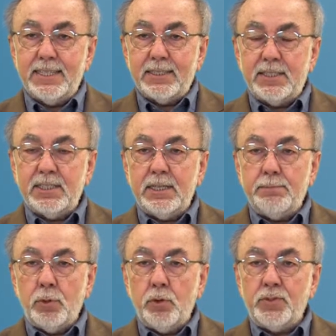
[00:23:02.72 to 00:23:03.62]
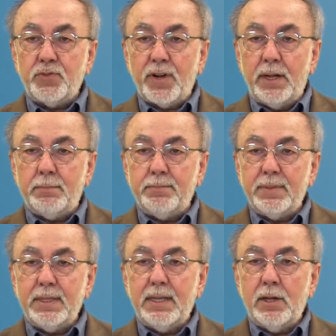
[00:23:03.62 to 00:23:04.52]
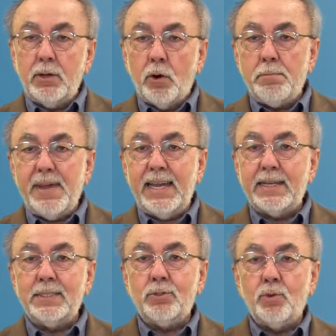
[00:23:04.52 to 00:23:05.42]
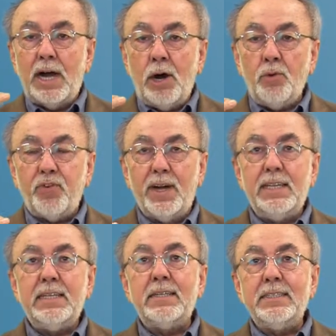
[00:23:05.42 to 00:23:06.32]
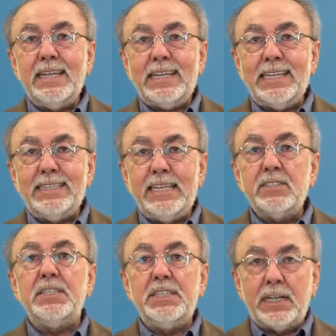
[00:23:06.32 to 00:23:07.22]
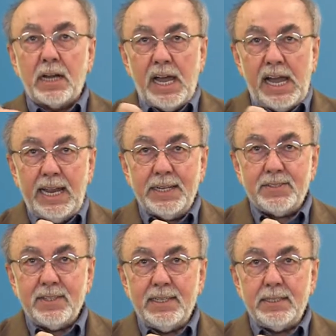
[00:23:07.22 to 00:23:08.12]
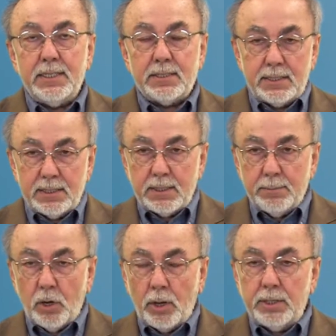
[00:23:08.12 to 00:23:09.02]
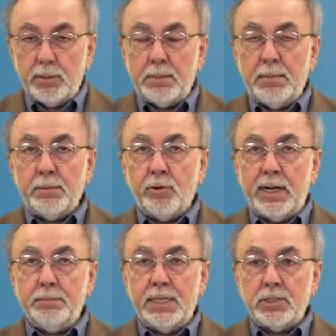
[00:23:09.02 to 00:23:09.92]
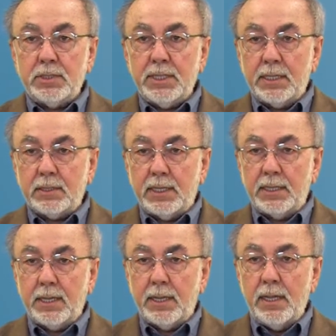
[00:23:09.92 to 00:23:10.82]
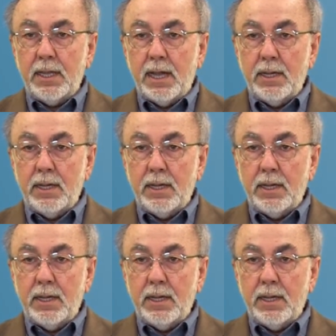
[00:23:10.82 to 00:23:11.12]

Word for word: the system moves from omega to alpha, connectedness declines. The system, oh, remember what I mentioned that in the,